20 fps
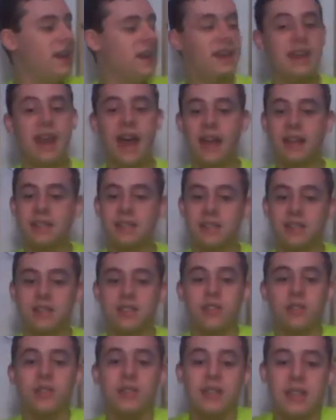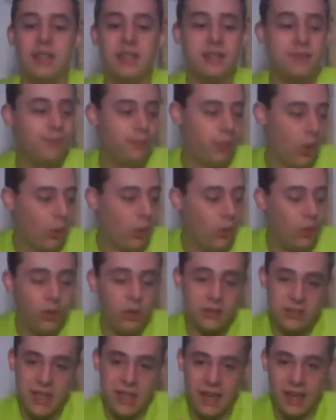Next, so this whole
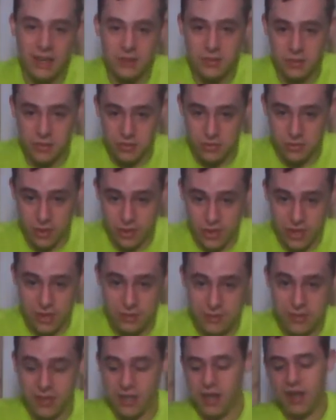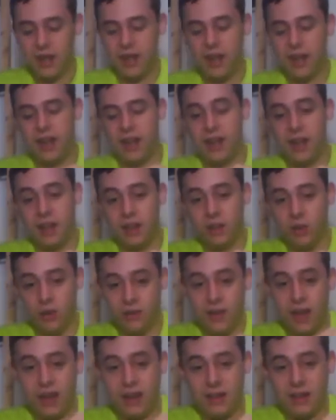set comes with 3 ships.
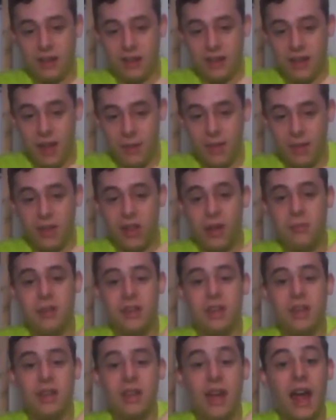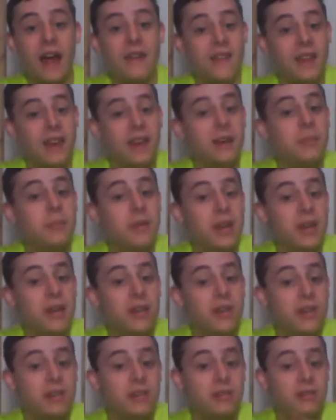Corvette, Nebulon B, and then an
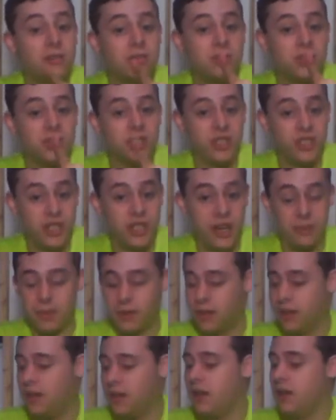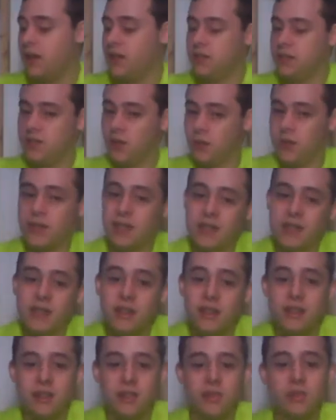Imperial ship. So we did
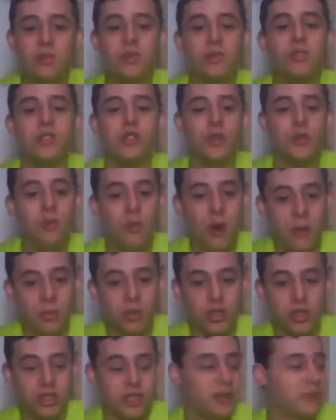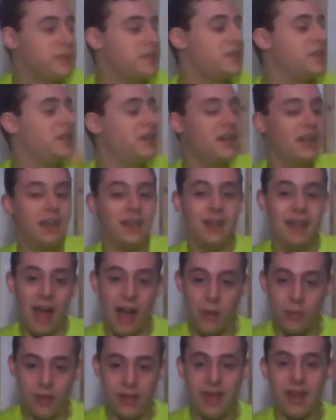the two Rebel ships,
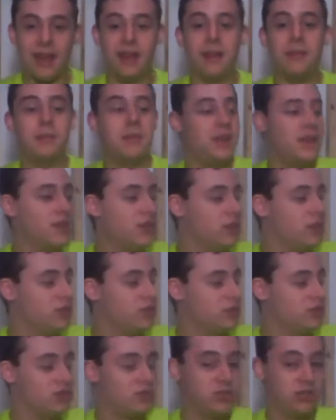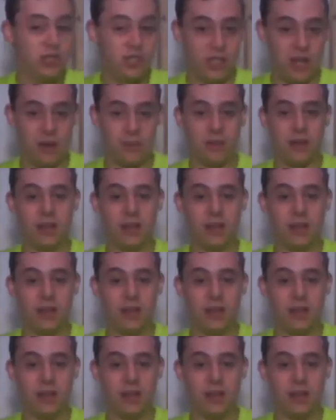now we get an Imperial ship.